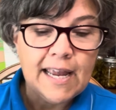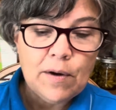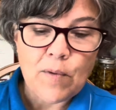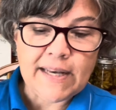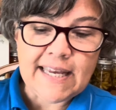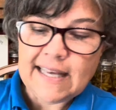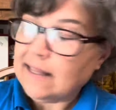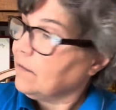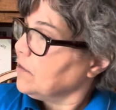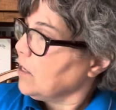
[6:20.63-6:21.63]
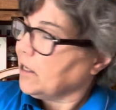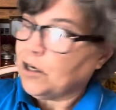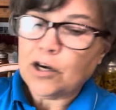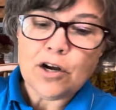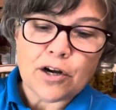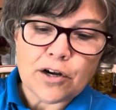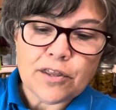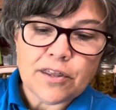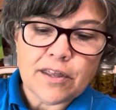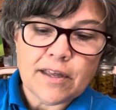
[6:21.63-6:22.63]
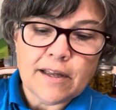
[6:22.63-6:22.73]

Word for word: When he lived on earth,